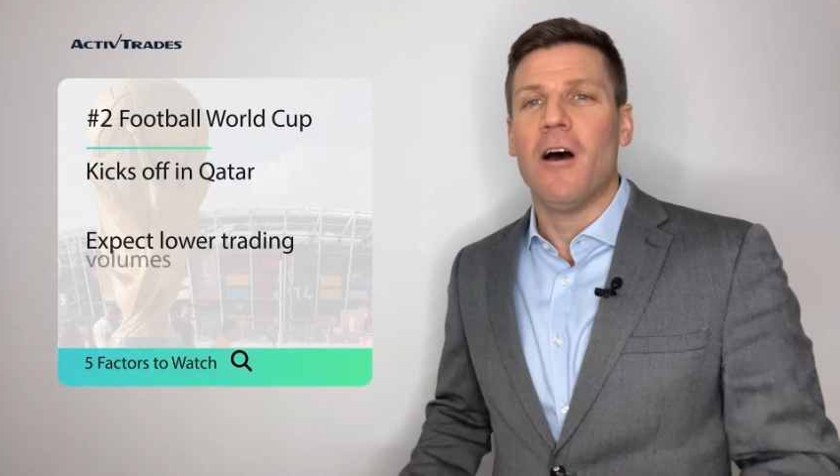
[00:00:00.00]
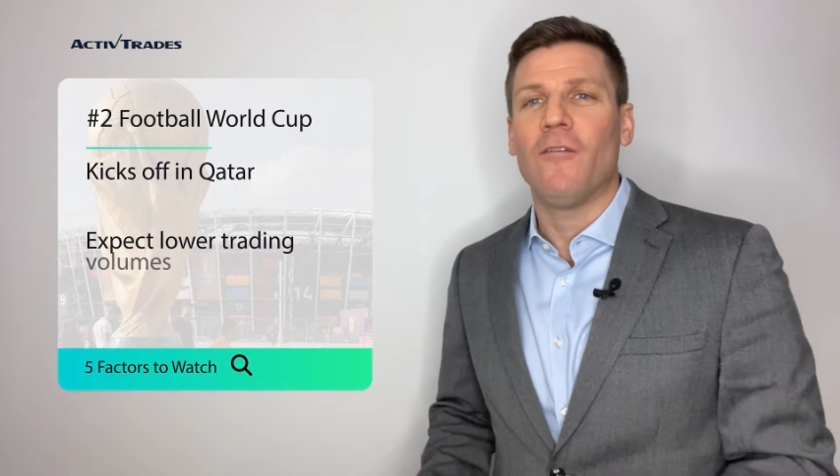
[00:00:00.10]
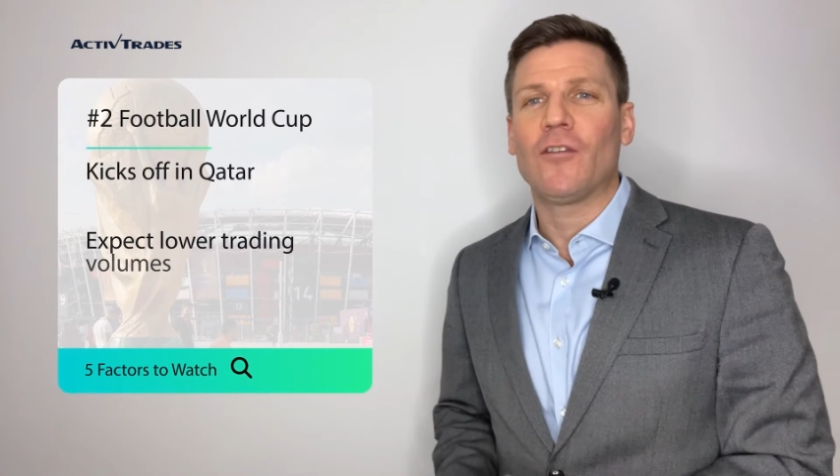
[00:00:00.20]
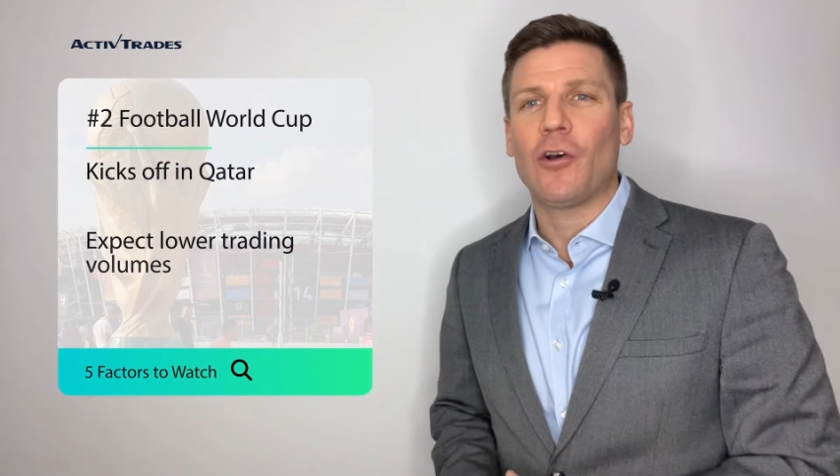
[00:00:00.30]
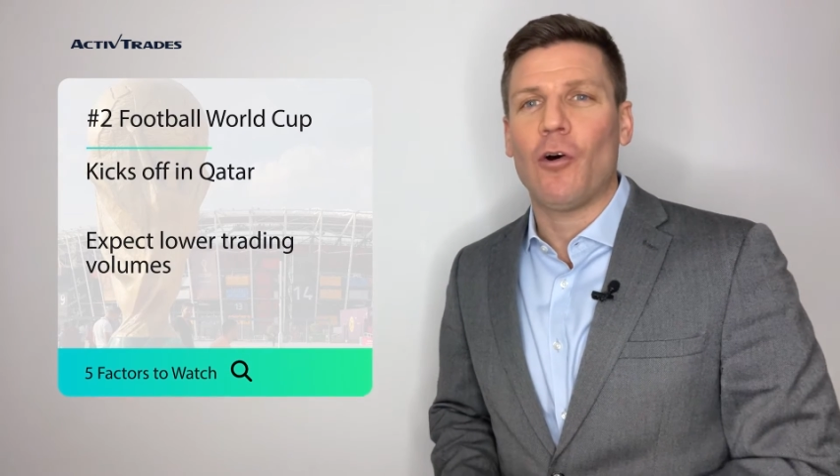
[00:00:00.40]

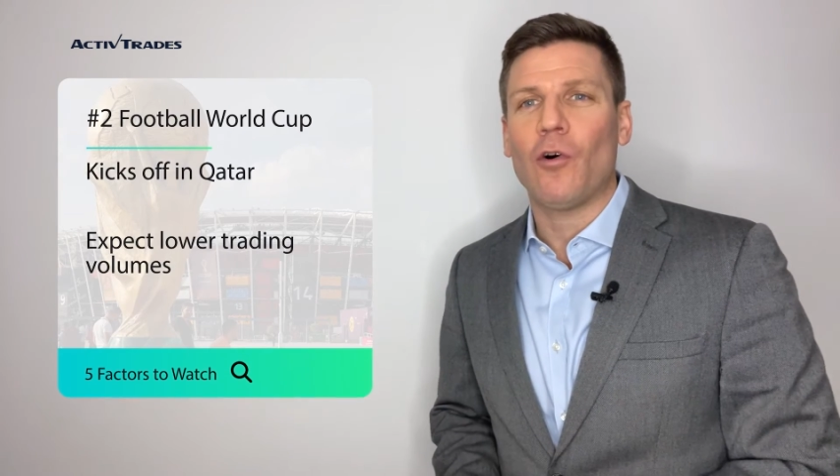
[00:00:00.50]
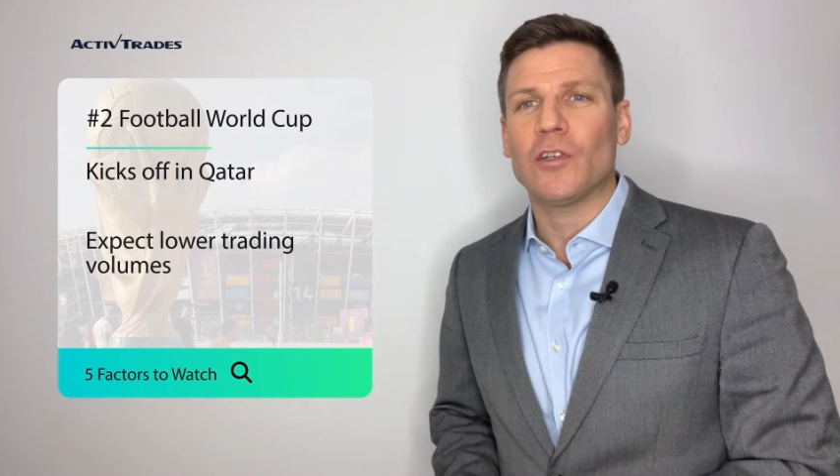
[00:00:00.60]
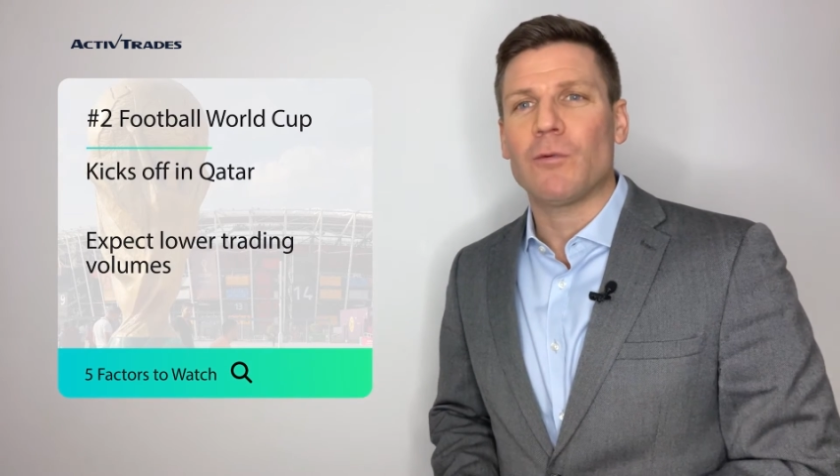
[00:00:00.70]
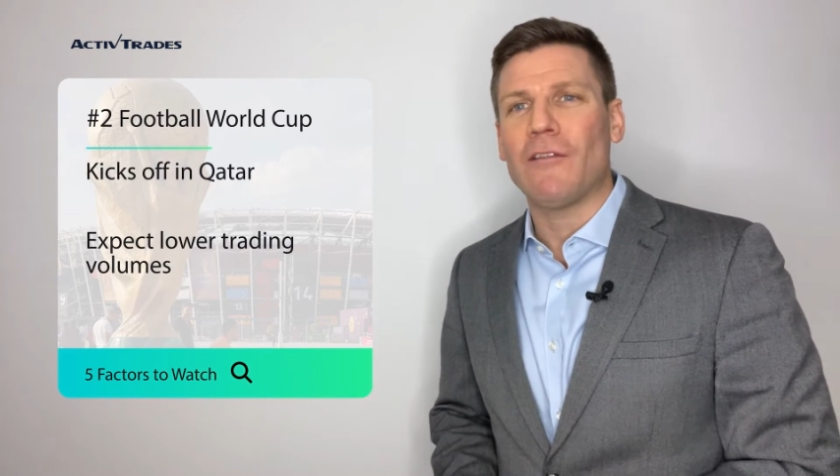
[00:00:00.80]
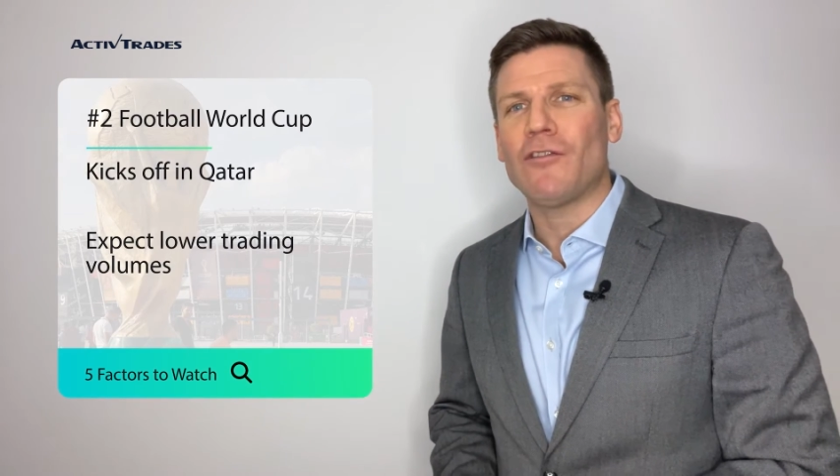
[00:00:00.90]
Of
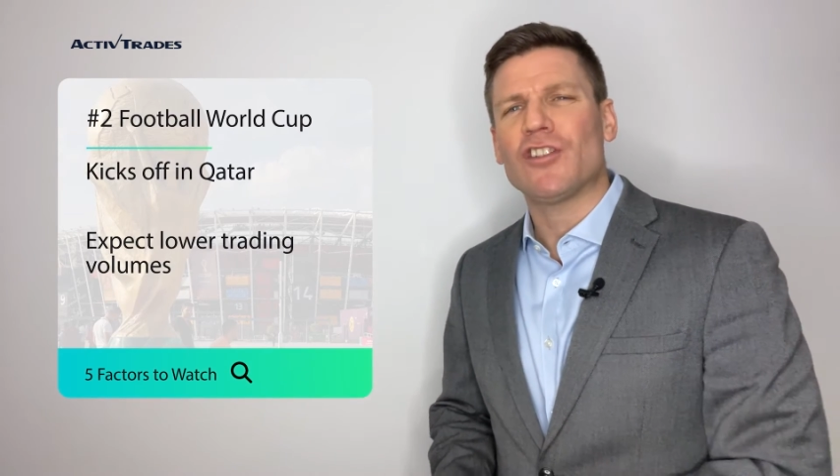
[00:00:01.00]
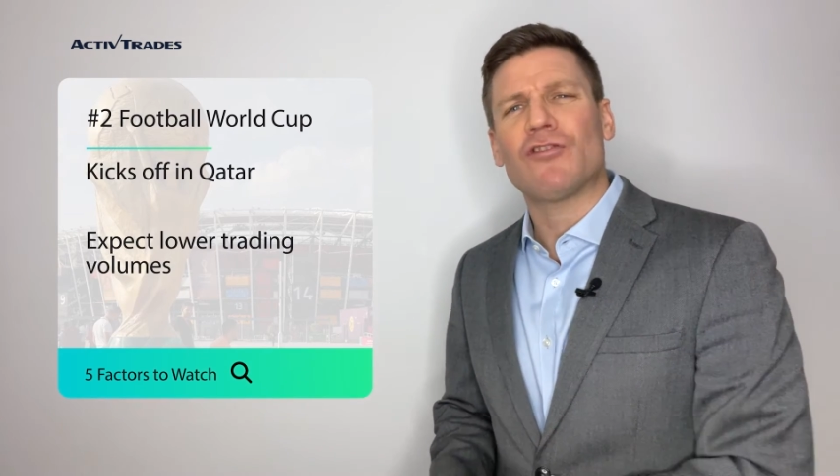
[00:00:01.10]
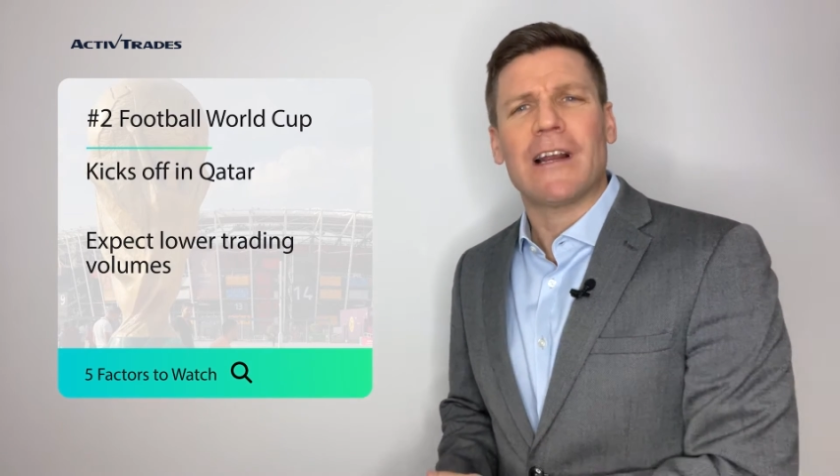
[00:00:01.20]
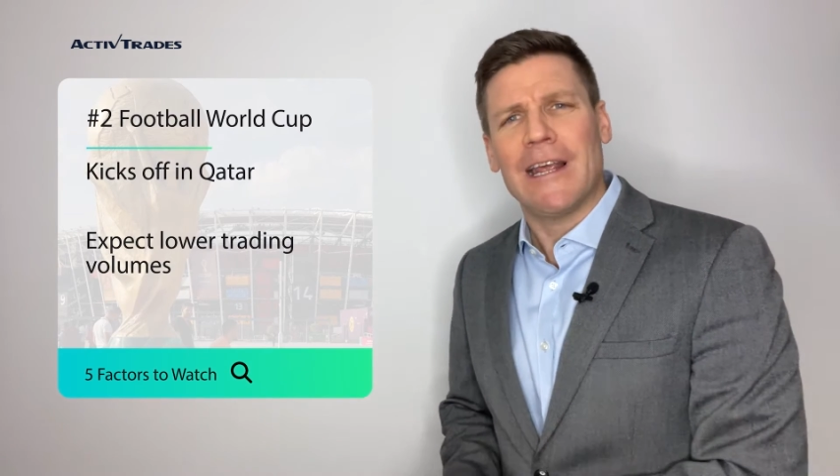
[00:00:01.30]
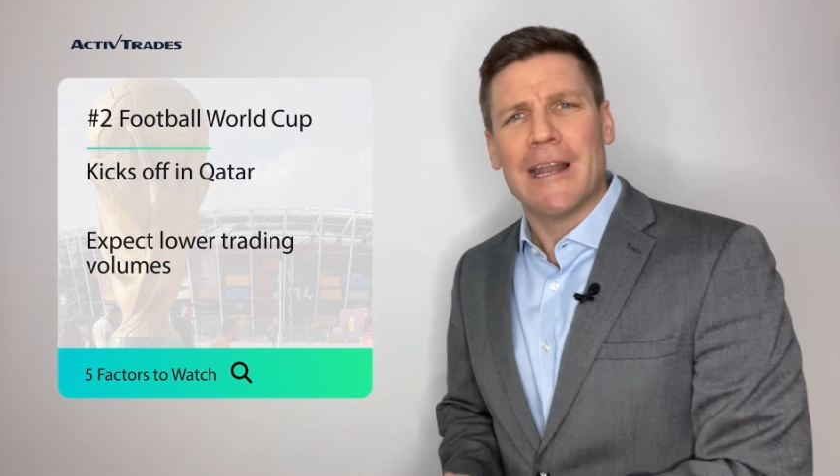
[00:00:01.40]
course, while not
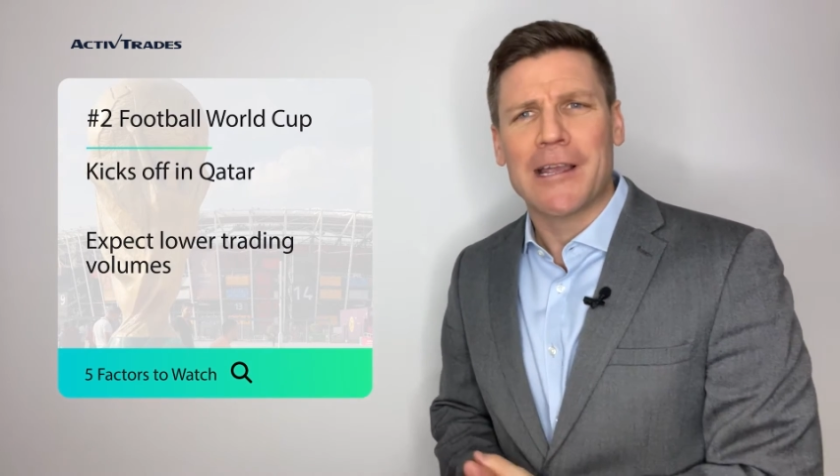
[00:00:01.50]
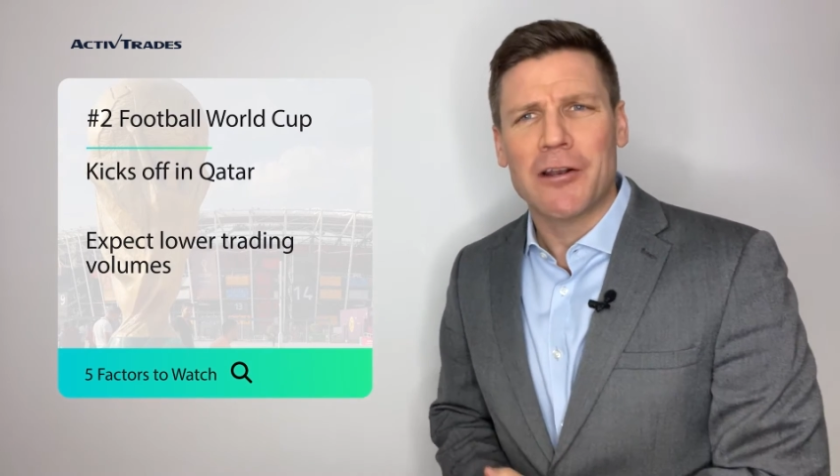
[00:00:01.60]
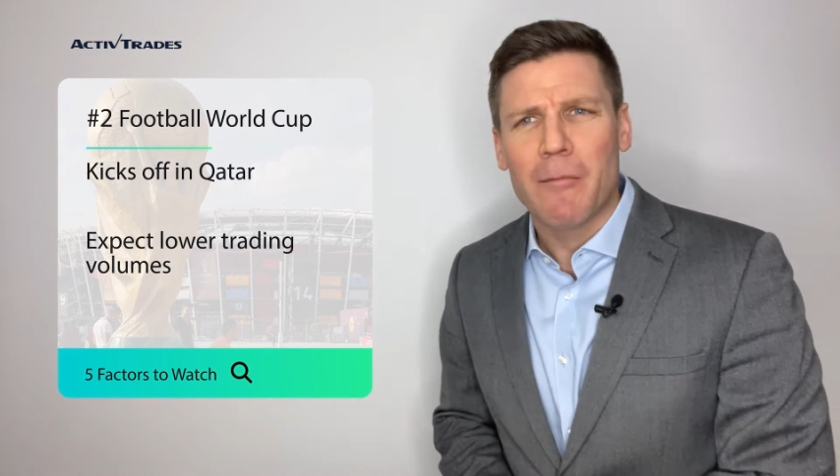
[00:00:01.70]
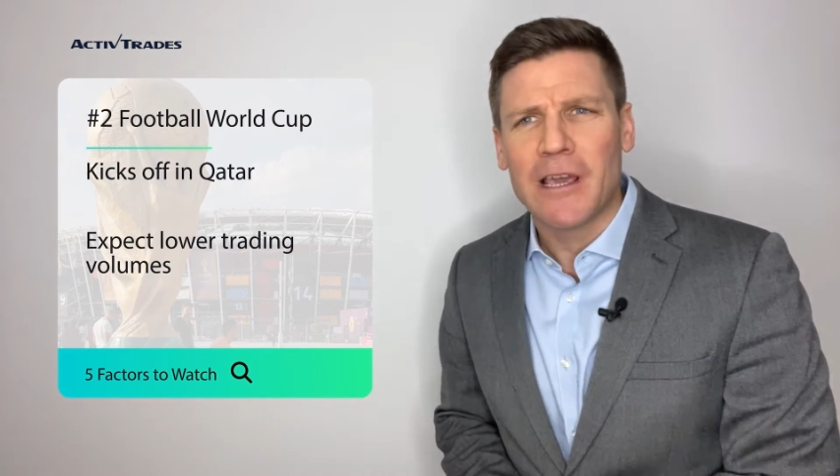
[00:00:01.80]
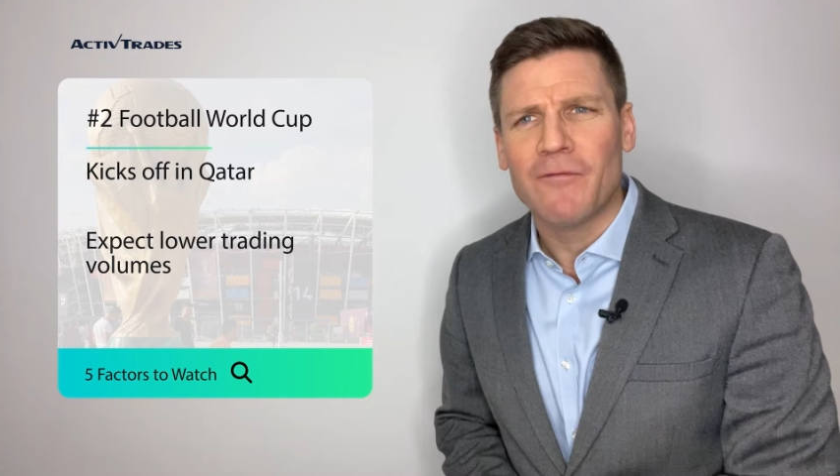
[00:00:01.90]
strictly an
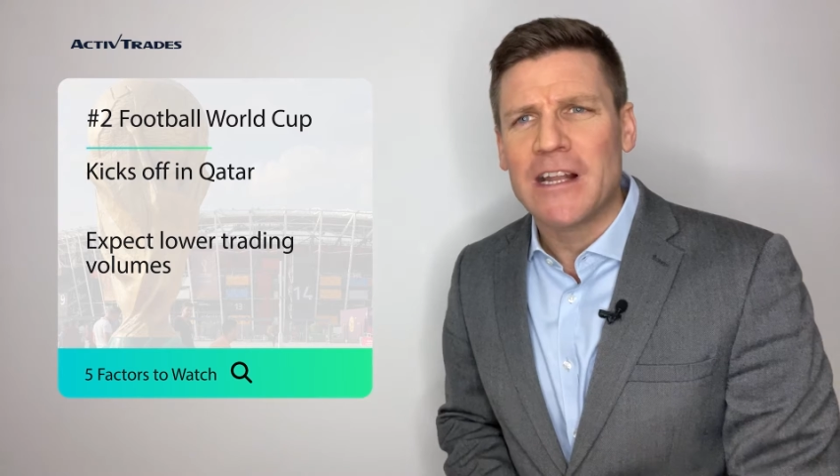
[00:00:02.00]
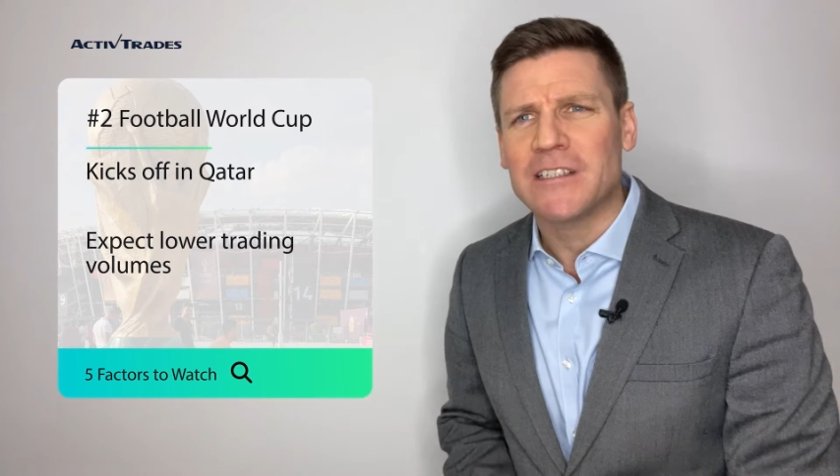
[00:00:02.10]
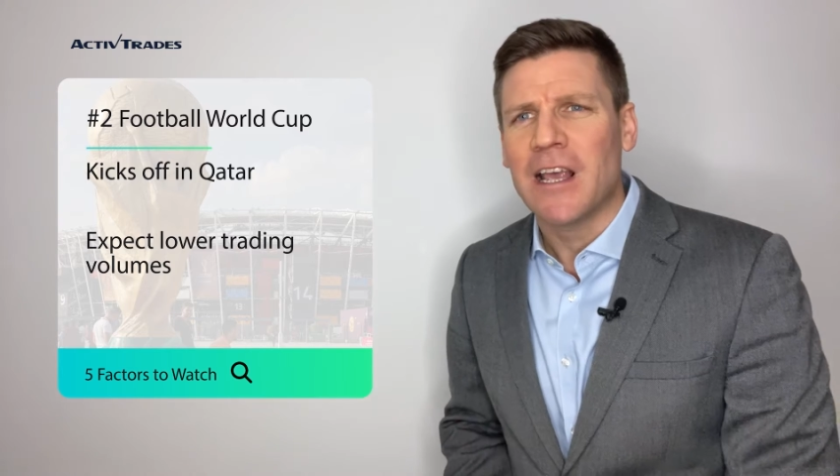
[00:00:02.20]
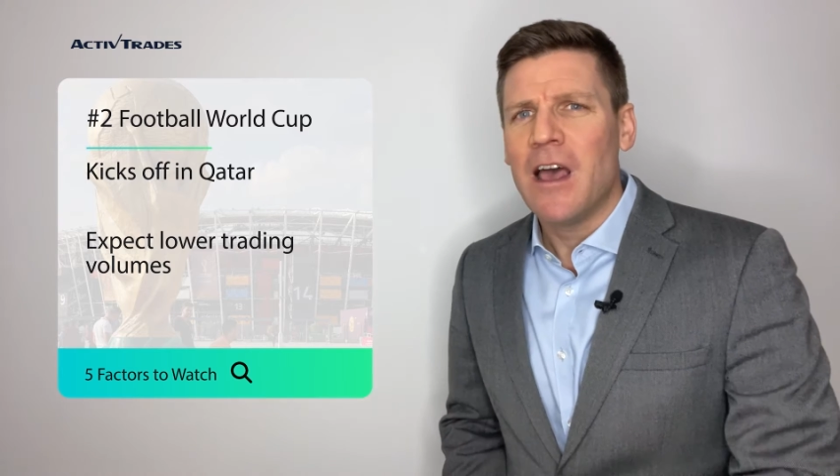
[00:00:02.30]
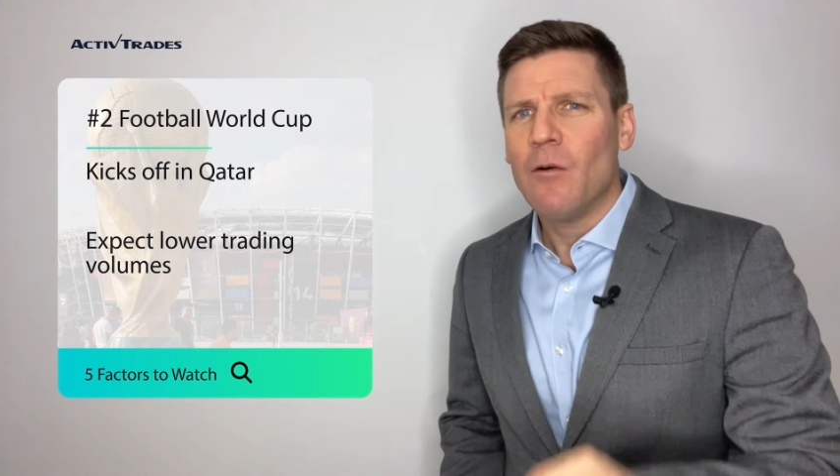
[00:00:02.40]
economic
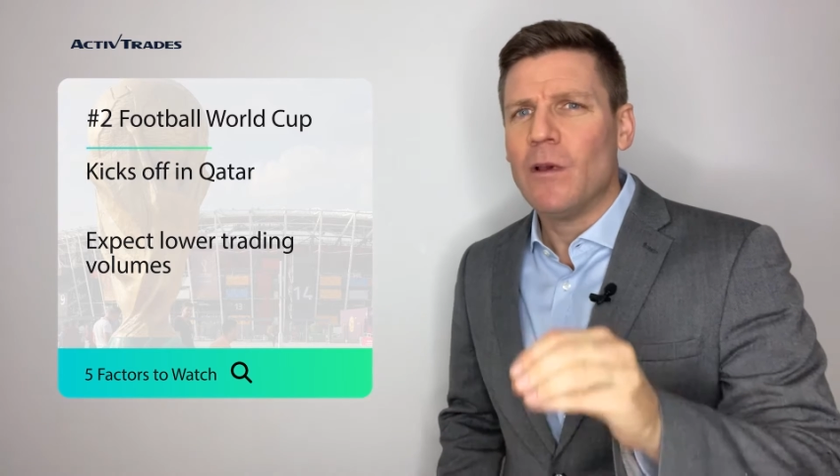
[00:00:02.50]
event,